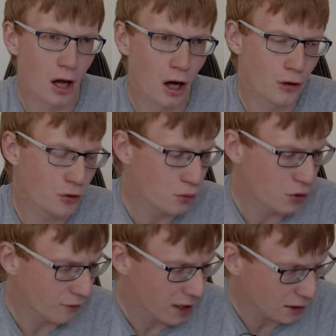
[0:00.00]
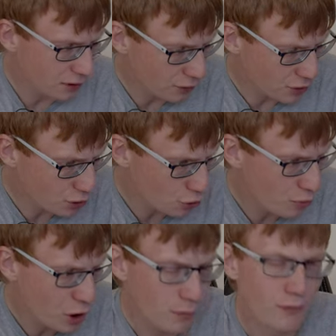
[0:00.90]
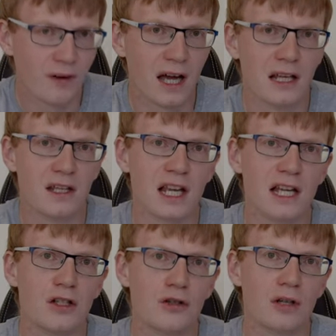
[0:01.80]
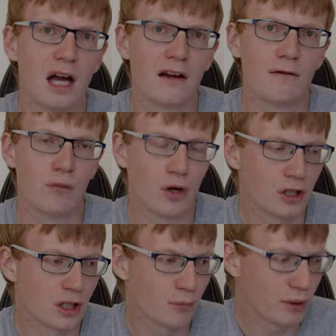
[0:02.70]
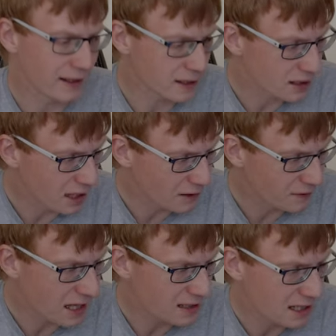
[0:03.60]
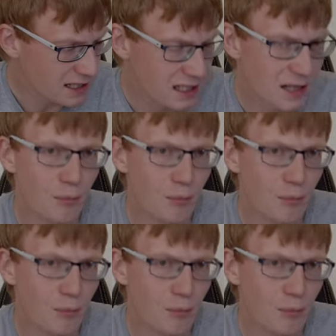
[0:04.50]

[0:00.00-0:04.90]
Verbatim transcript: Although the fact that there's no bottom fans, I do have one complaint, and that is the